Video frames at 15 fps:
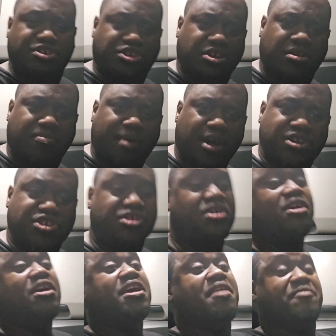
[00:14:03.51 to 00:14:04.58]
a shit about you,
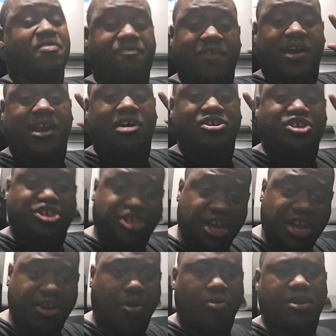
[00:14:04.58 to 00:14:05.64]
if you find out
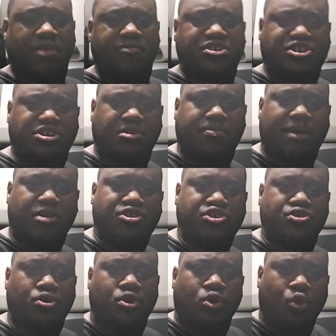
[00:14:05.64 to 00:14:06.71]
she don't give a shit
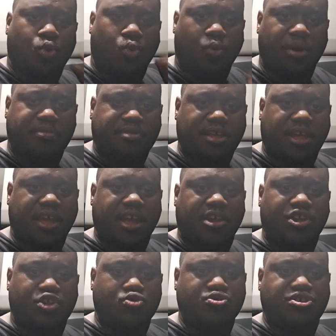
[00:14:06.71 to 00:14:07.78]
about you, what the
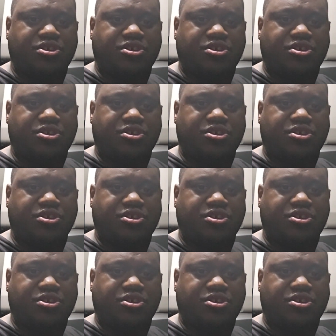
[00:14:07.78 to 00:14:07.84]
hell are you